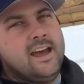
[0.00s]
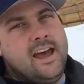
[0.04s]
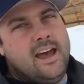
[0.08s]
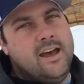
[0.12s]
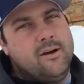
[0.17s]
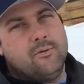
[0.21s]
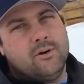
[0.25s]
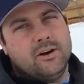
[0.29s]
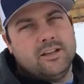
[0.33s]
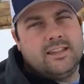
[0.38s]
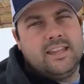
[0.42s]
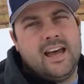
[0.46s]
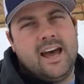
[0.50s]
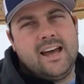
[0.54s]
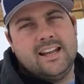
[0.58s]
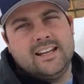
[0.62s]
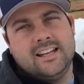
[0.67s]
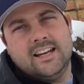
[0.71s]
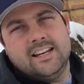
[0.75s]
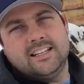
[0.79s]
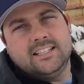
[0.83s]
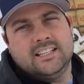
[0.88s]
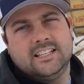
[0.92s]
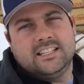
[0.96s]
And what that
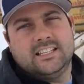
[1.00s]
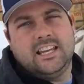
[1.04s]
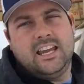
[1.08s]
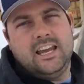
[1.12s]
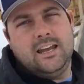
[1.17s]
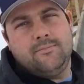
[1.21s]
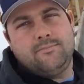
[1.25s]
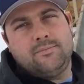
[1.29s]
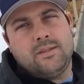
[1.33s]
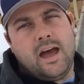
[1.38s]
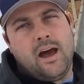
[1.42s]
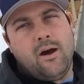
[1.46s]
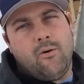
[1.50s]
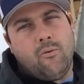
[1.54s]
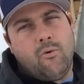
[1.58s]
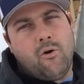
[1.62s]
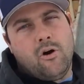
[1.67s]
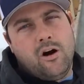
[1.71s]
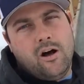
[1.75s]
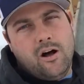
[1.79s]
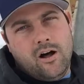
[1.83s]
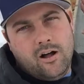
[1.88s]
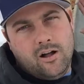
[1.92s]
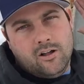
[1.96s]
does is keep that
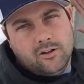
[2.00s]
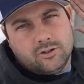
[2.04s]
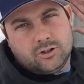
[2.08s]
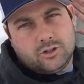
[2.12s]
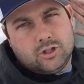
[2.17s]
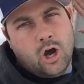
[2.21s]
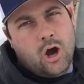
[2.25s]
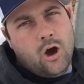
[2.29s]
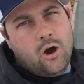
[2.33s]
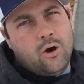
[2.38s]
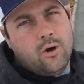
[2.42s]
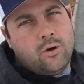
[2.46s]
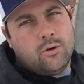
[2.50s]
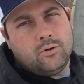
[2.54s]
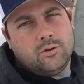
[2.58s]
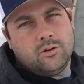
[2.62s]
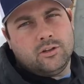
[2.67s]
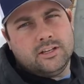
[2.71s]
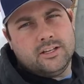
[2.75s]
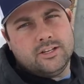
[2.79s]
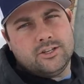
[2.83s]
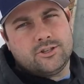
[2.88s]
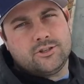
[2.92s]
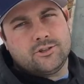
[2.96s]
wall
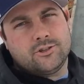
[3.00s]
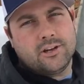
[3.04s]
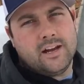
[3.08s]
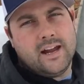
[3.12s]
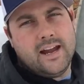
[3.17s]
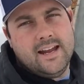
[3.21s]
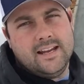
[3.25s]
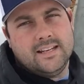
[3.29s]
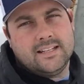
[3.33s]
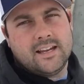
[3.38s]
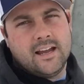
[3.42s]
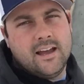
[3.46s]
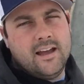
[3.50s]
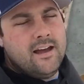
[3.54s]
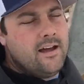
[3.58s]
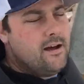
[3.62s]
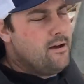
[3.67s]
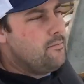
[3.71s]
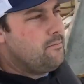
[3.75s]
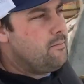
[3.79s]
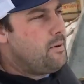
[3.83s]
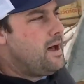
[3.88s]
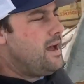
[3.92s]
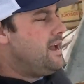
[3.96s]
totally straight
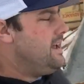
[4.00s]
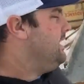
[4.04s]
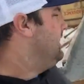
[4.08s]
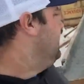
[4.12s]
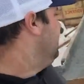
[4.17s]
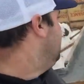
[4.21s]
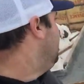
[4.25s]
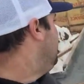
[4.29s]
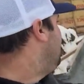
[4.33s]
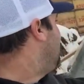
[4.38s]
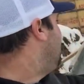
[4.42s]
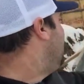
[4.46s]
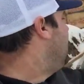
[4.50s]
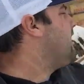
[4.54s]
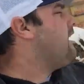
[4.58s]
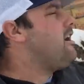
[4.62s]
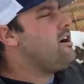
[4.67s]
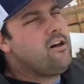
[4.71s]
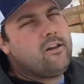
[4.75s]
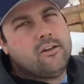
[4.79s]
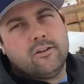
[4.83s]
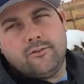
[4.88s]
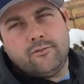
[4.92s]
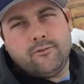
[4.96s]
by linking
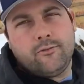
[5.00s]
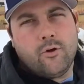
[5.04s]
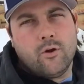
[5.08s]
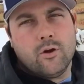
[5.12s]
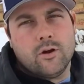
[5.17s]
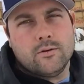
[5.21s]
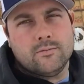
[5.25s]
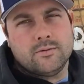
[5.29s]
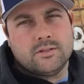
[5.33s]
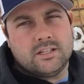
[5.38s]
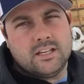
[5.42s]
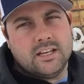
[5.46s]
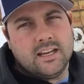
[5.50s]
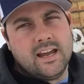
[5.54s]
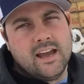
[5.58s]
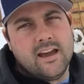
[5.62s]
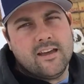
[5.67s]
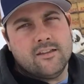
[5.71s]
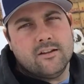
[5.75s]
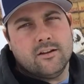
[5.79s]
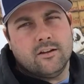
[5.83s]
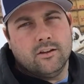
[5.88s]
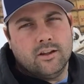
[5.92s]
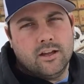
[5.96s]
all the forms
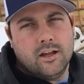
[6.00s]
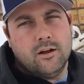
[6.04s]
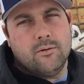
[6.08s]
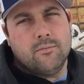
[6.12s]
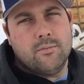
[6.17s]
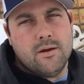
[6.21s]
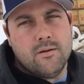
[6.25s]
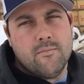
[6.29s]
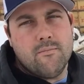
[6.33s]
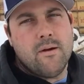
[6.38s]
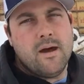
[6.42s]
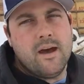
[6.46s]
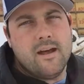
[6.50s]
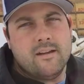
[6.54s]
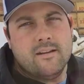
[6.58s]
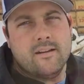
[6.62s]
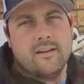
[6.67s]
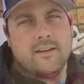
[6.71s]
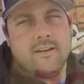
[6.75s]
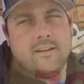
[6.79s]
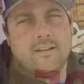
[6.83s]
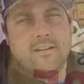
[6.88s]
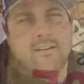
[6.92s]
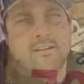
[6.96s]
together a little bit
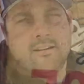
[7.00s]
better.